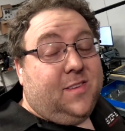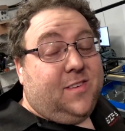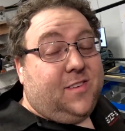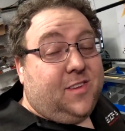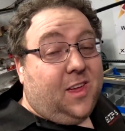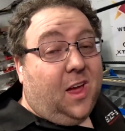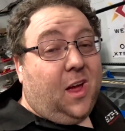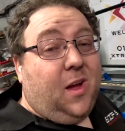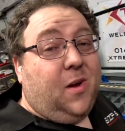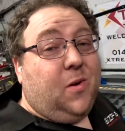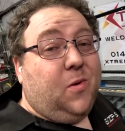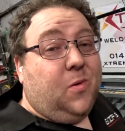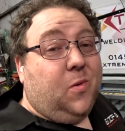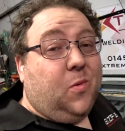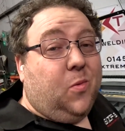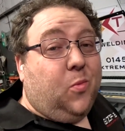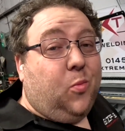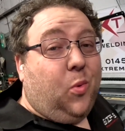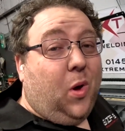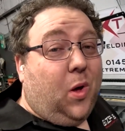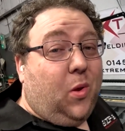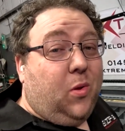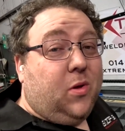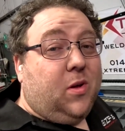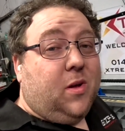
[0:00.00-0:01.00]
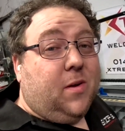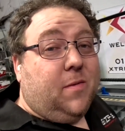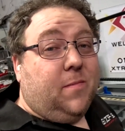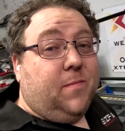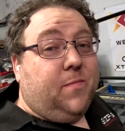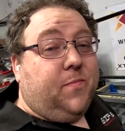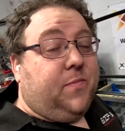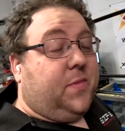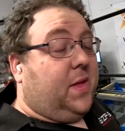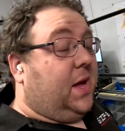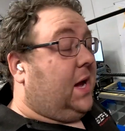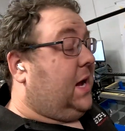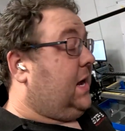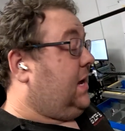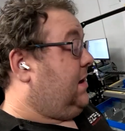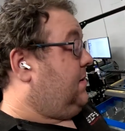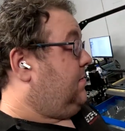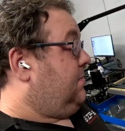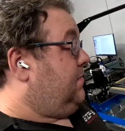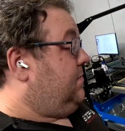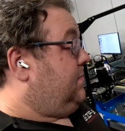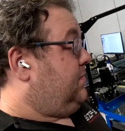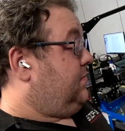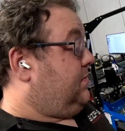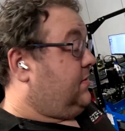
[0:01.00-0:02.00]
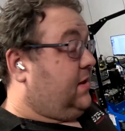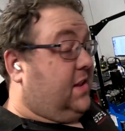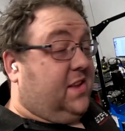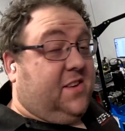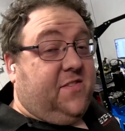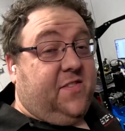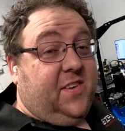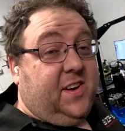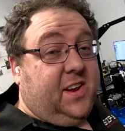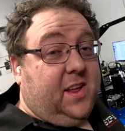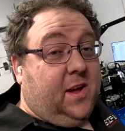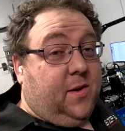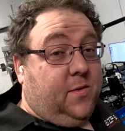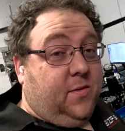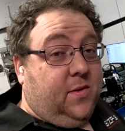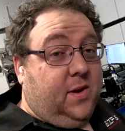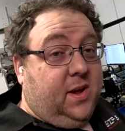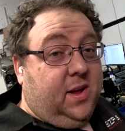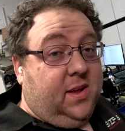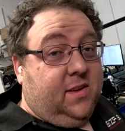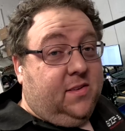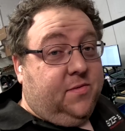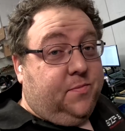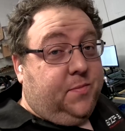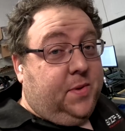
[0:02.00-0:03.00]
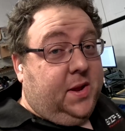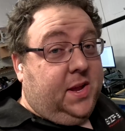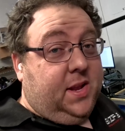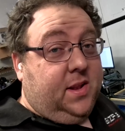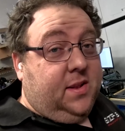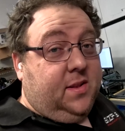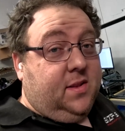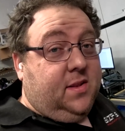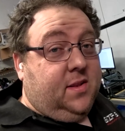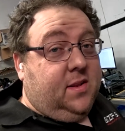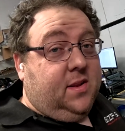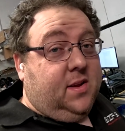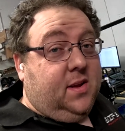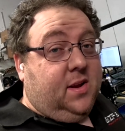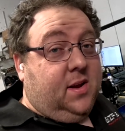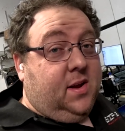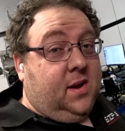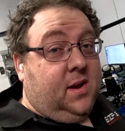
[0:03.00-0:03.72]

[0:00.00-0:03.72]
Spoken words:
So, welcome. This video has been